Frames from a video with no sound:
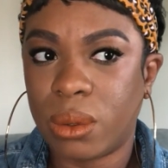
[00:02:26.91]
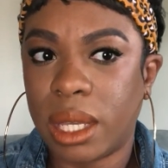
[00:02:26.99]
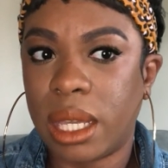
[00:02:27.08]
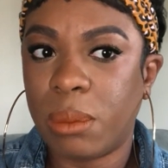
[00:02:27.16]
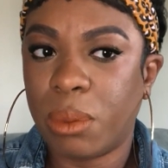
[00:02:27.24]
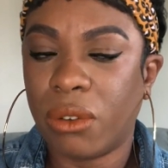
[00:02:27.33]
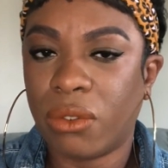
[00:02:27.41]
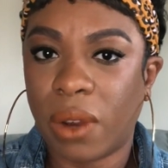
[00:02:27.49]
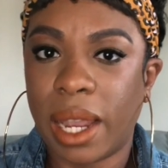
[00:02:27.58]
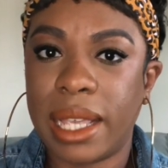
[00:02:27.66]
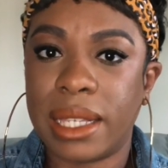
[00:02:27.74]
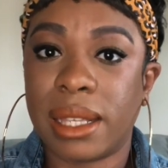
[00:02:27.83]
keep a
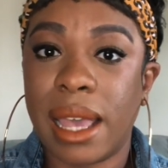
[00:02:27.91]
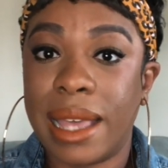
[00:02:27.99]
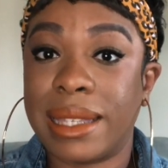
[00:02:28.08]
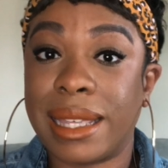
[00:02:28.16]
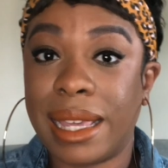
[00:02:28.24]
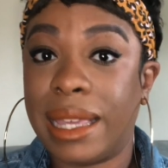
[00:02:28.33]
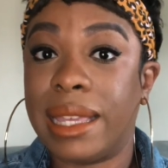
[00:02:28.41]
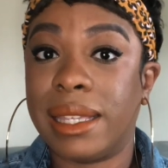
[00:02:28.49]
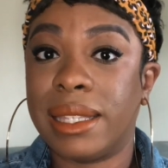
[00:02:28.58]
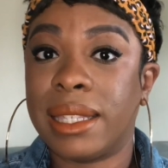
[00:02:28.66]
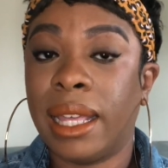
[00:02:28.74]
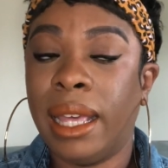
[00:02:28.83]
phrase as is,